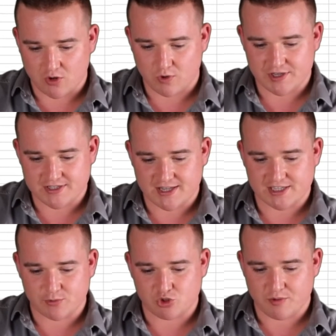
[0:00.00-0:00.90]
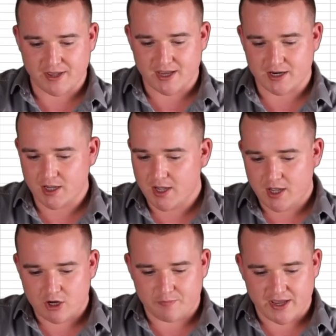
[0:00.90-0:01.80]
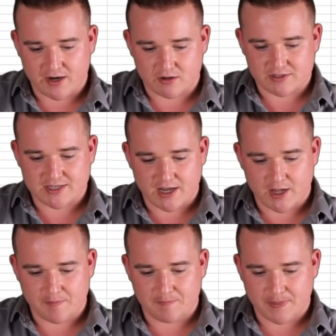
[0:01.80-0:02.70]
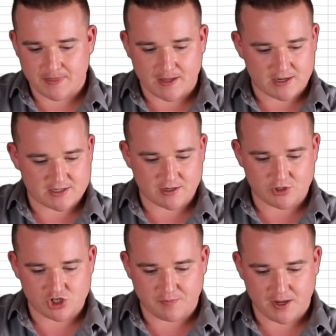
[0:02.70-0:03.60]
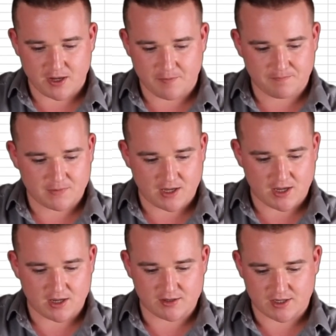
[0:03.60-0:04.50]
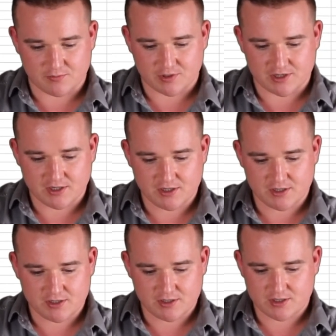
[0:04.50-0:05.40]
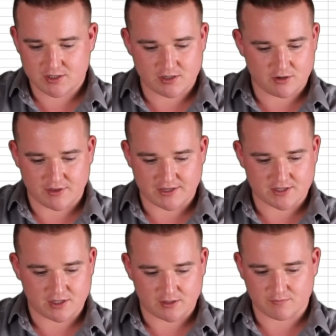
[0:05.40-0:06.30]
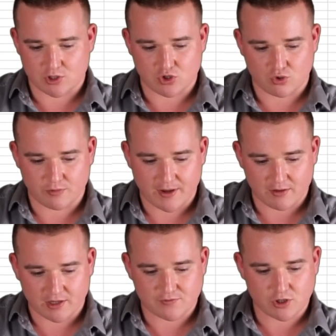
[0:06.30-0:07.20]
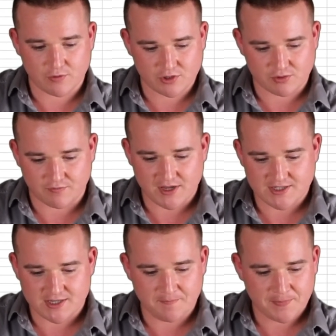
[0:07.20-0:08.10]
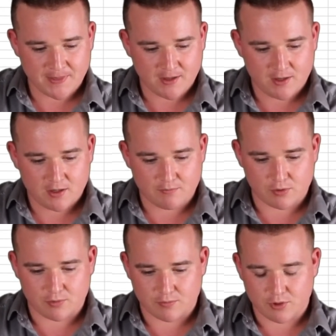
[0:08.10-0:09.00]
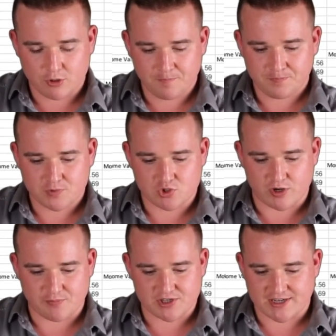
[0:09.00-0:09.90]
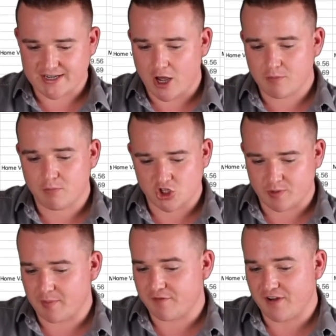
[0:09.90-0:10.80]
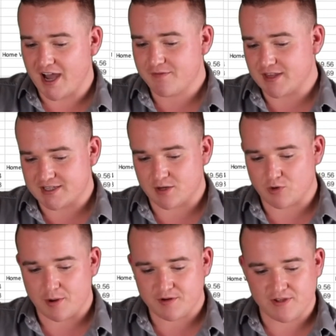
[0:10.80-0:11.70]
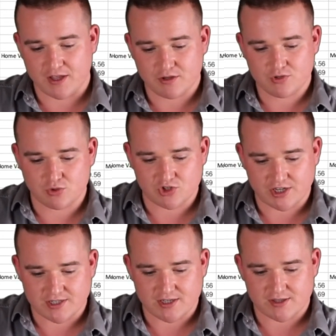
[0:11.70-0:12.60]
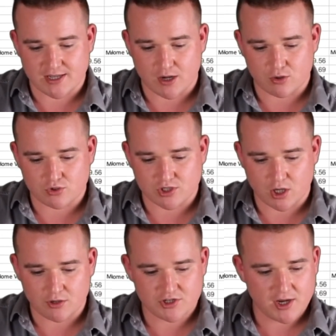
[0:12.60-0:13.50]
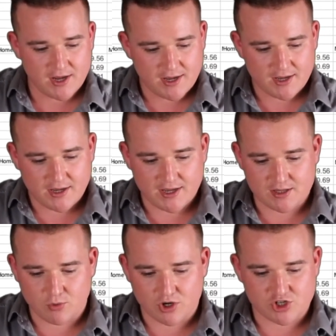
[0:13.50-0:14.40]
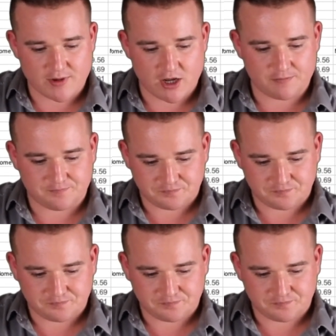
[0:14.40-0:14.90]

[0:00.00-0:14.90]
was, that's how much we made. You're paying Uncle Sam, that's how much you pay him, and that what it is, or that's the, the total amount left over to invest. Boom, boom, boom, twenty percent down, multiplied by five, that's our property value, two hundred eighteen thousand dollars, and the mortgage amount,